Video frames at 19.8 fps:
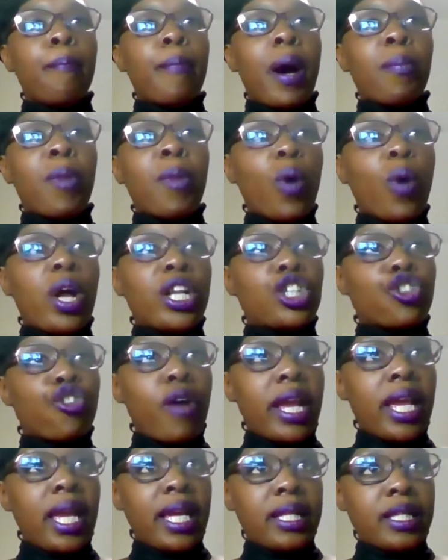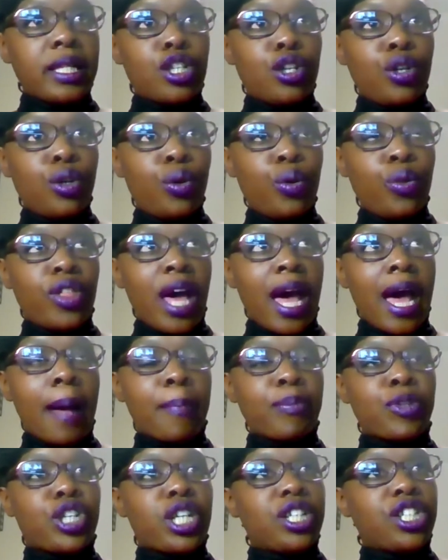my mom went straight into that.